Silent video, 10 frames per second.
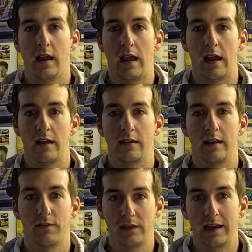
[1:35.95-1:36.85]
and
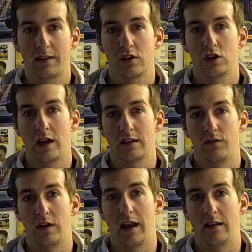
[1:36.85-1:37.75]
definitely get the chance if
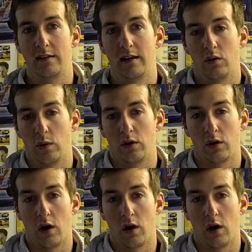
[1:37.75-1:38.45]
you can to take a rental